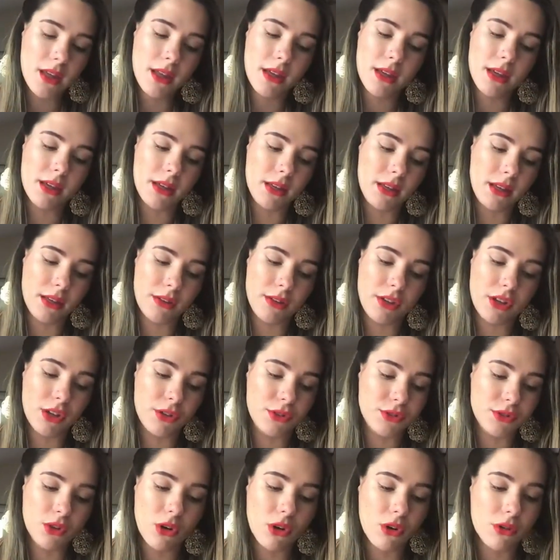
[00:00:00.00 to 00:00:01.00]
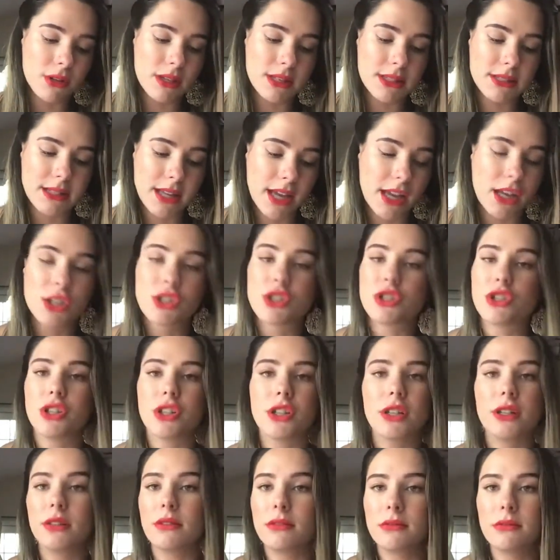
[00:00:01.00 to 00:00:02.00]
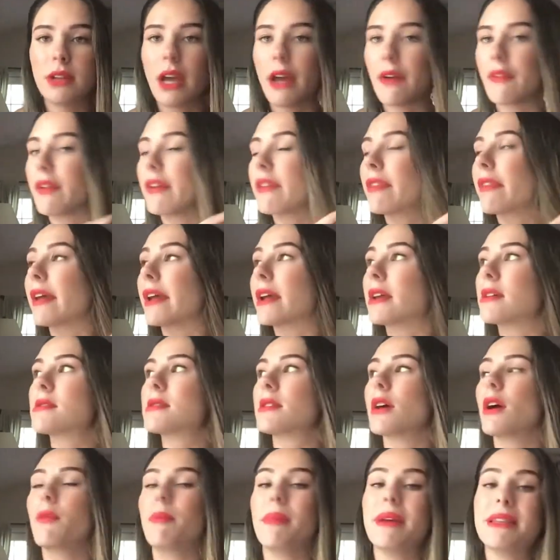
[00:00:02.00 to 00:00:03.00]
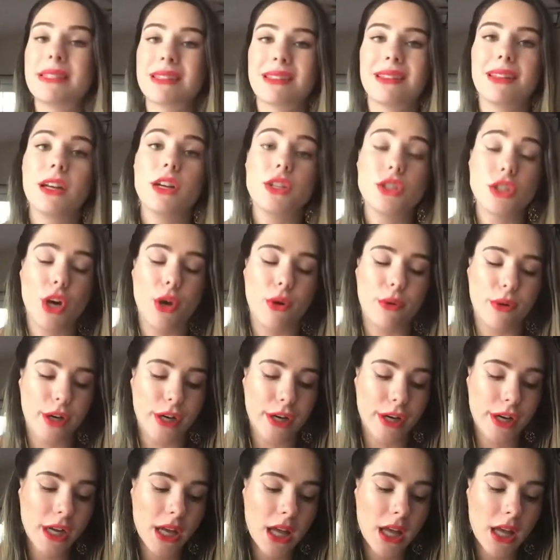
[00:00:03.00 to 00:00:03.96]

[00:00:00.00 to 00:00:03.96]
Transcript: Hitting, you know, dullness, texture, everything. So basically a toner.